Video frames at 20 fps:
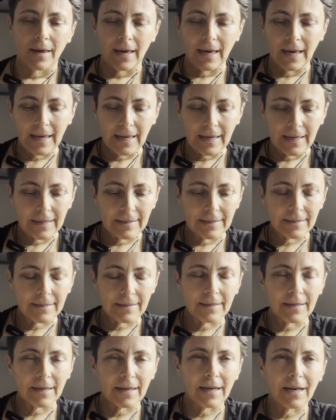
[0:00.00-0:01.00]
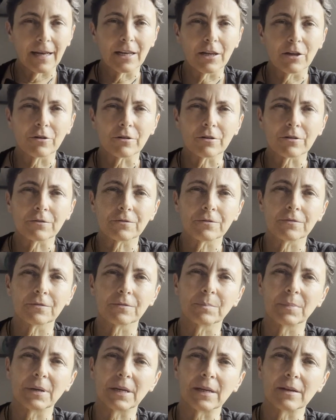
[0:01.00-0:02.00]
And a lot of
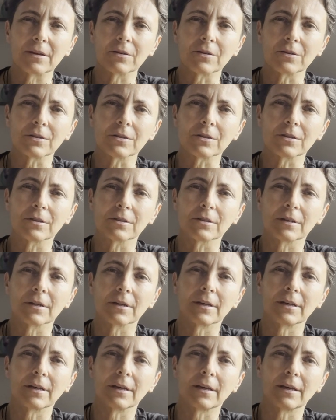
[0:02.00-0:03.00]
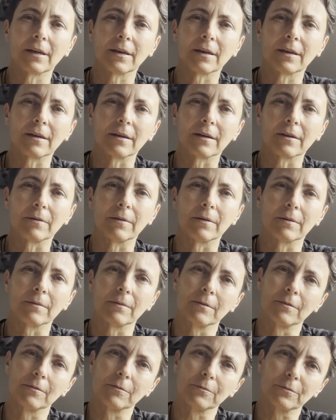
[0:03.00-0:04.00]
videos
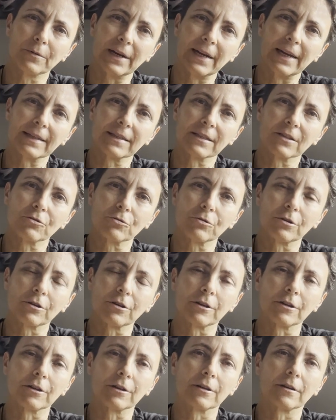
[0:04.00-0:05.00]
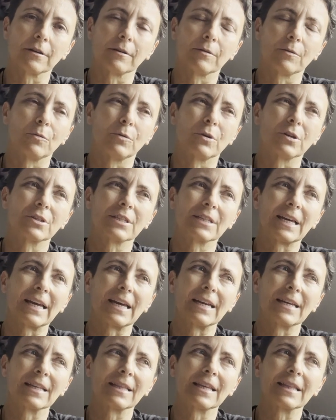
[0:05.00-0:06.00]
related to her were
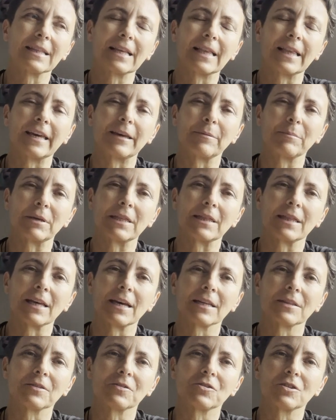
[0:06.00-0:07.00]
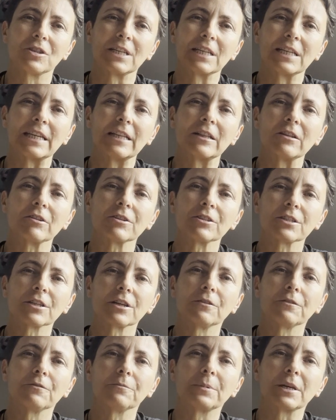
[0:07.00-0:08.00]
saying and claiming that she killed
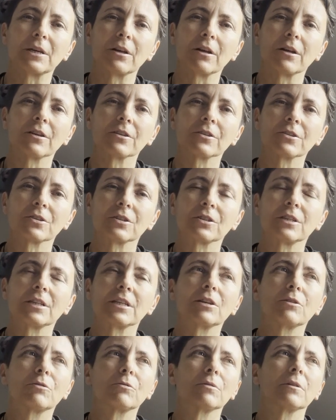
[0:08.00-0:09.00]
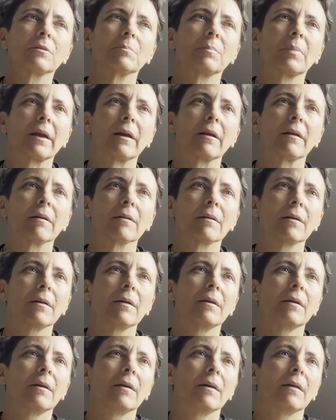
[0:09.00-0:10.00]
herself because she couldn't bear
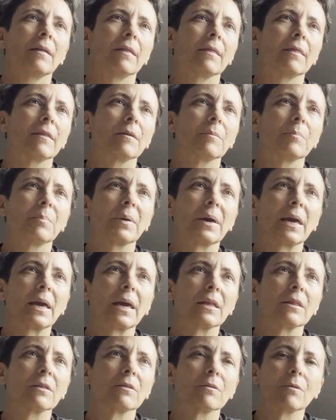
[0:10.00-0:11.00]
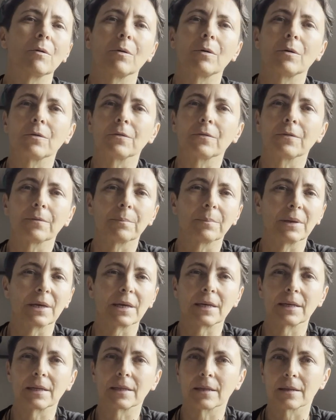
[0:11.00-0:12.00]
the pain of
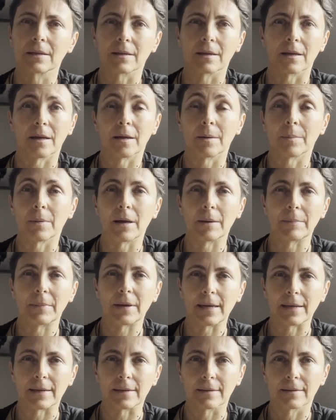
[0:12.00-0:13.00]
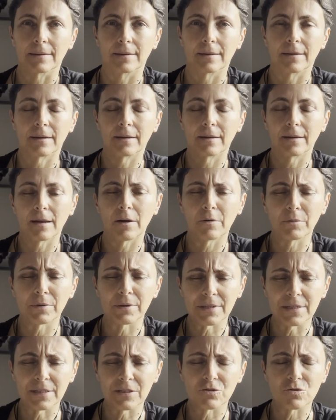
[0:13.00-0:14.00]
being a man. And I
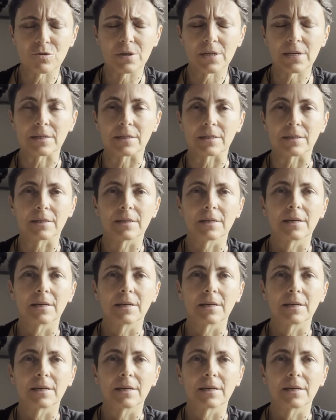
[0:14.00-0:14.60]
was intrigued.